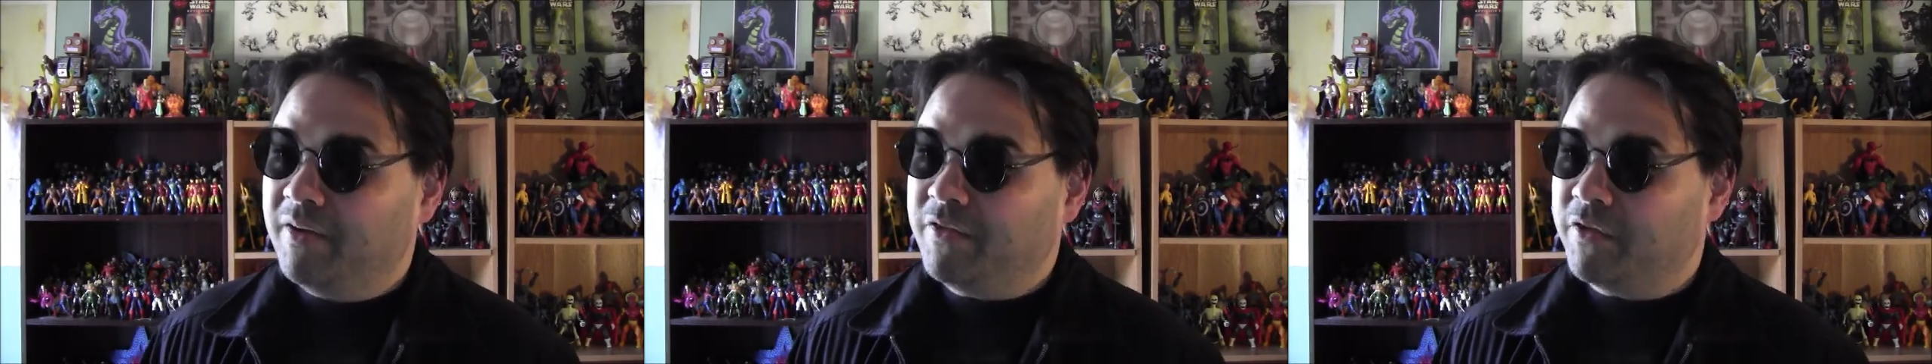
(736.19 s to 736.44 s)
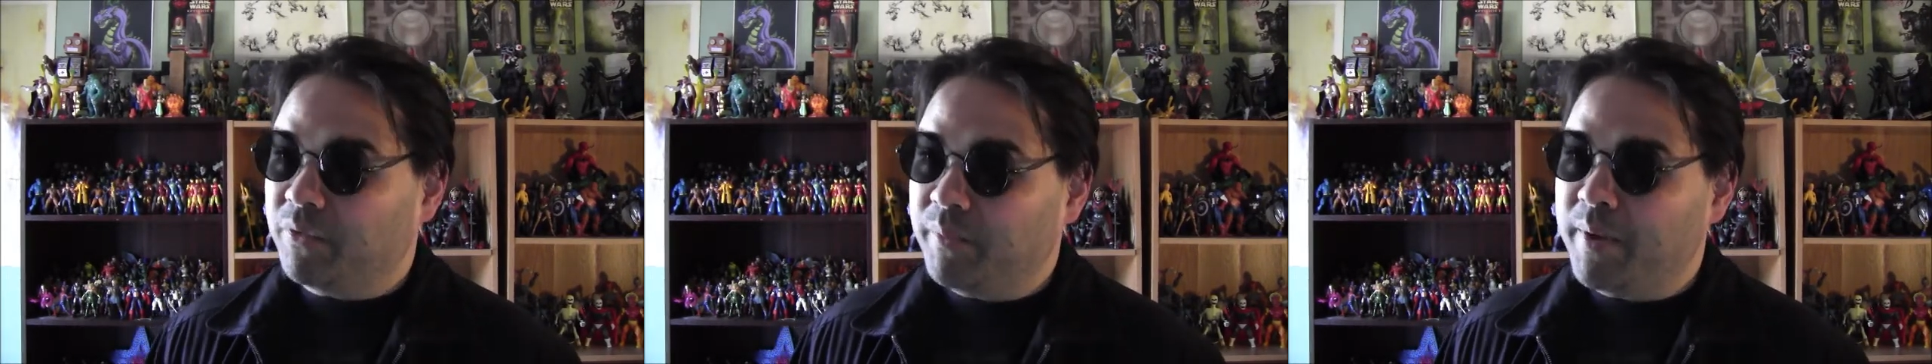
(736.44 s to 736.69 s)

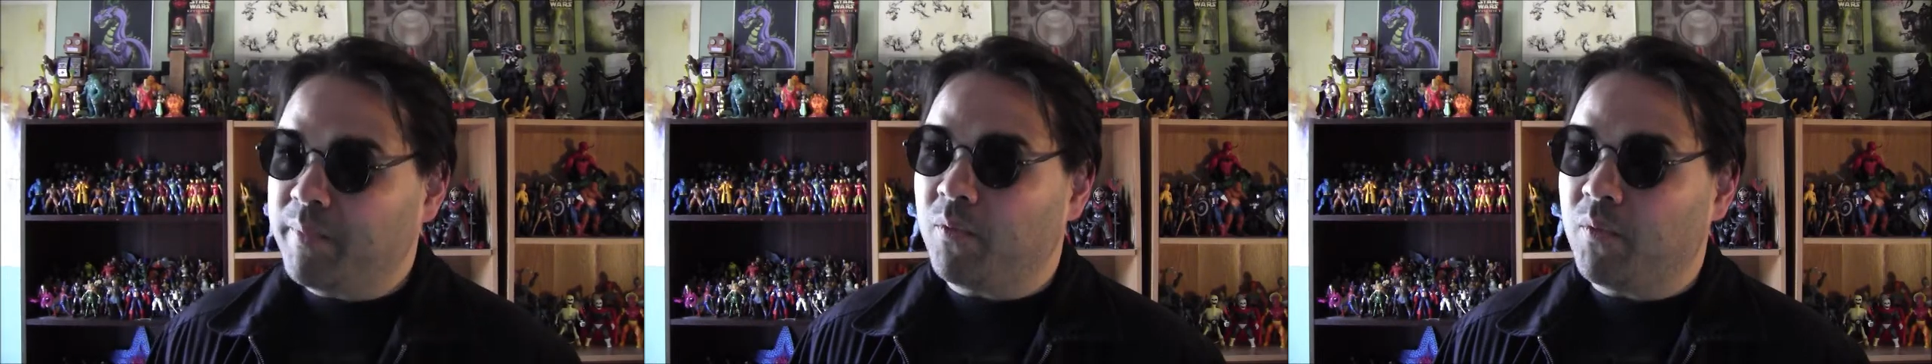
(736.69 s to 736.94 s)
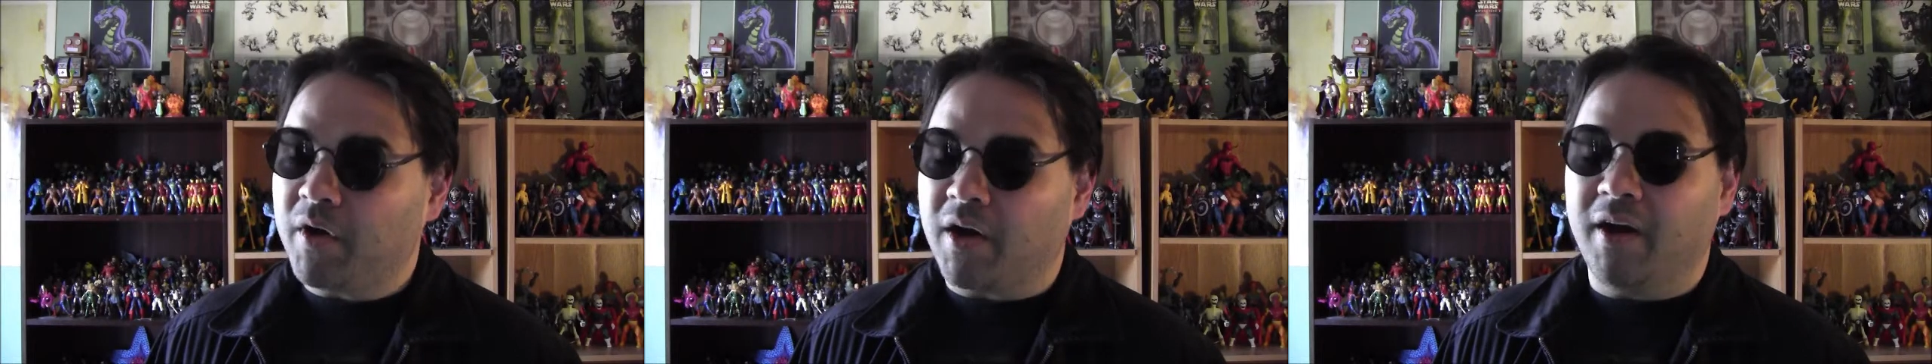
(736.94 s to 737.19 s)
just remember
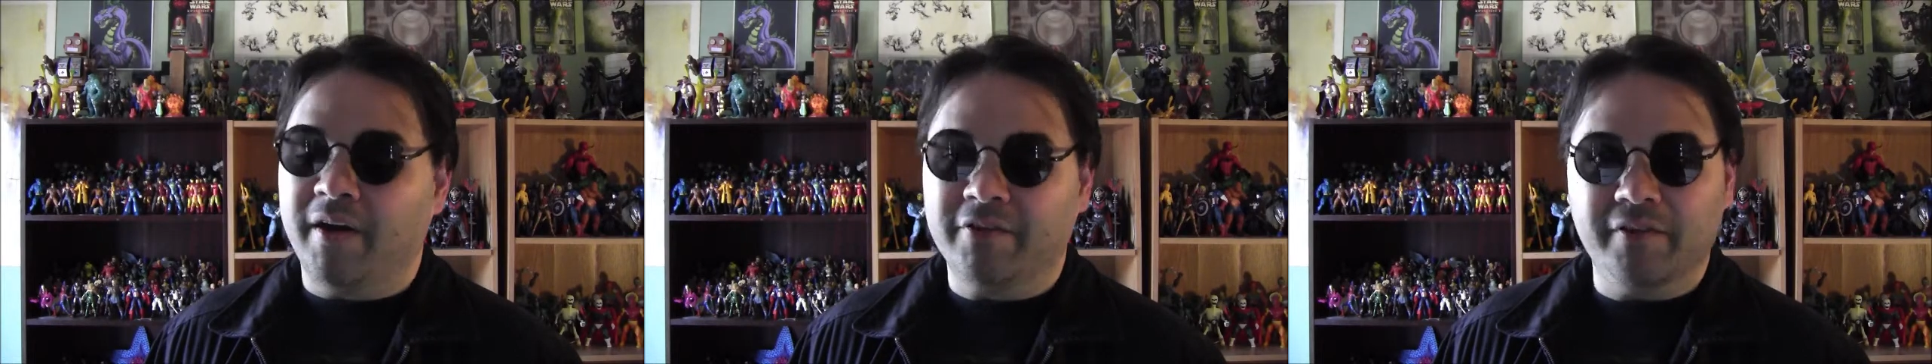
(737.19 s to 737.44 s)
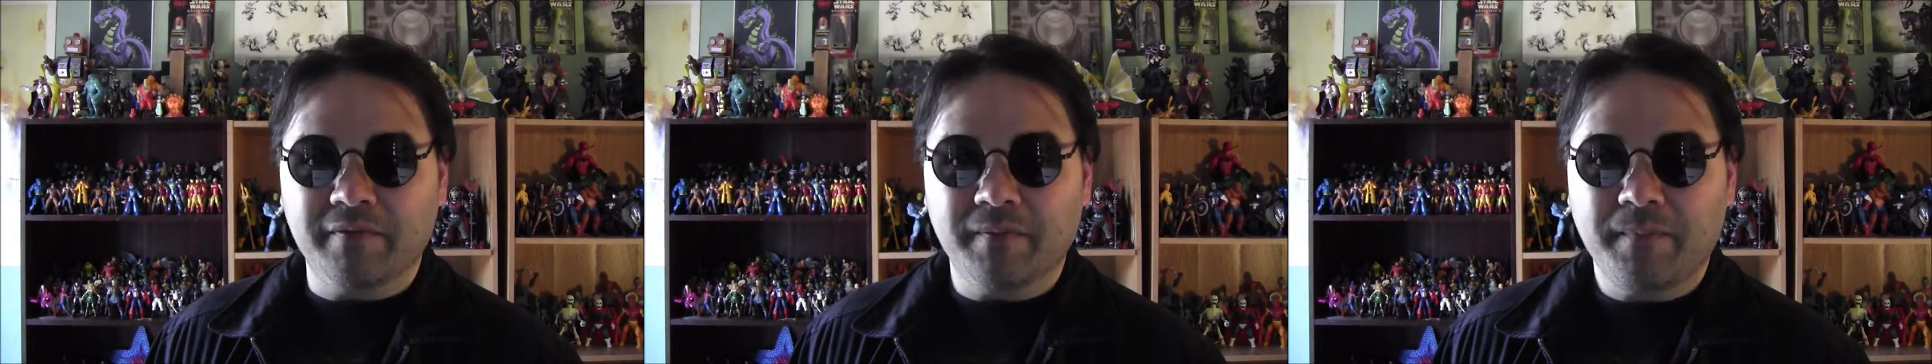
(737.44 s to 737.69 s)
what
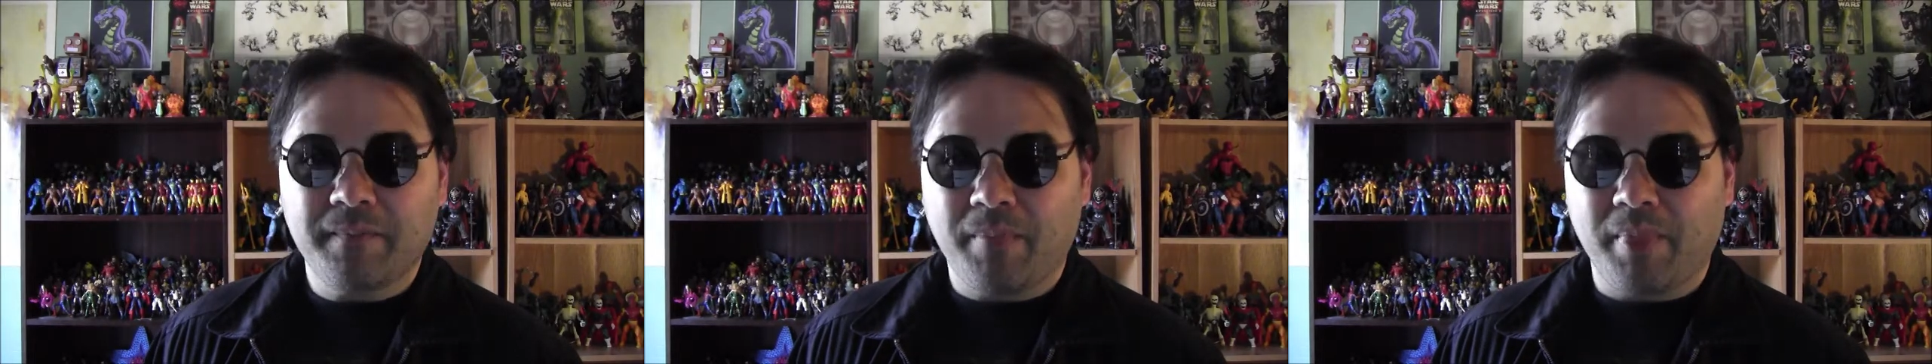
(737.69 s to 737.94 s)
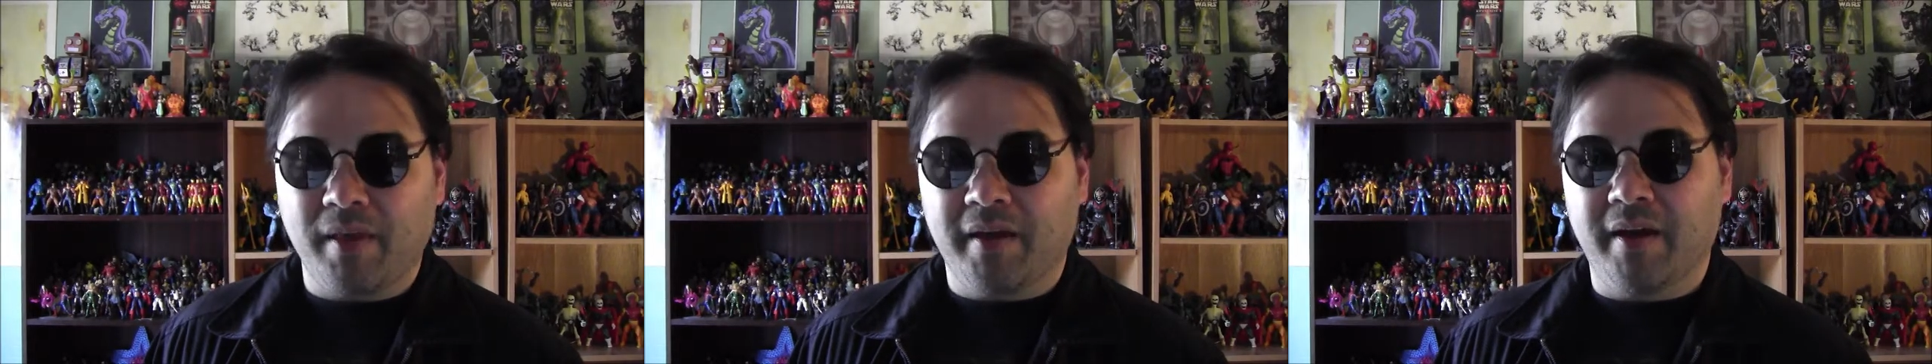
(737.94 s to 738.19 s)
caused it
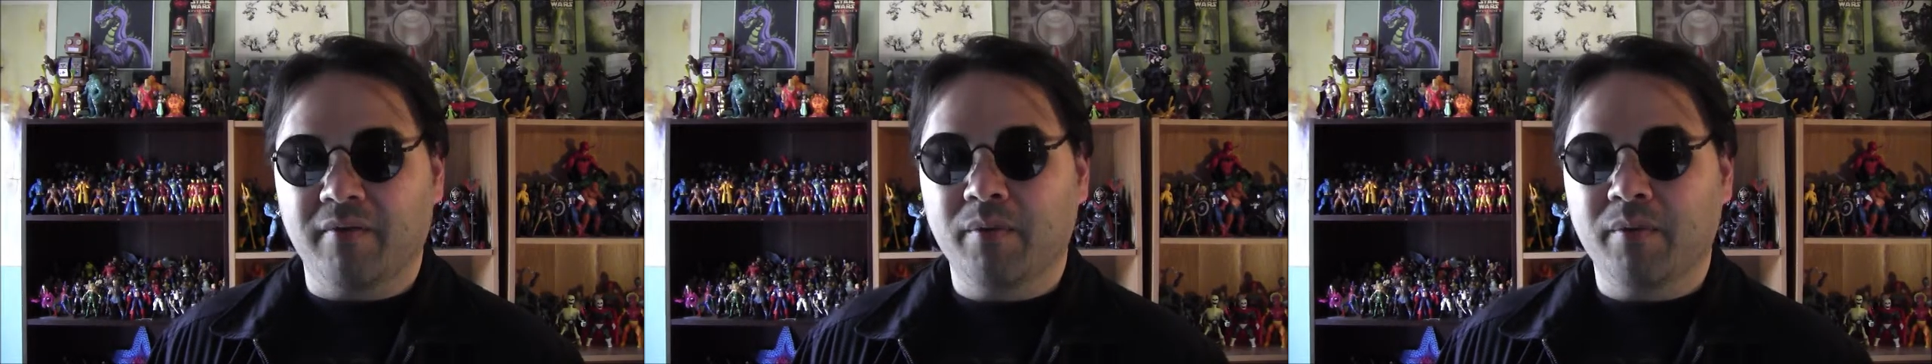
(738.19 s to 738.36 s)
okay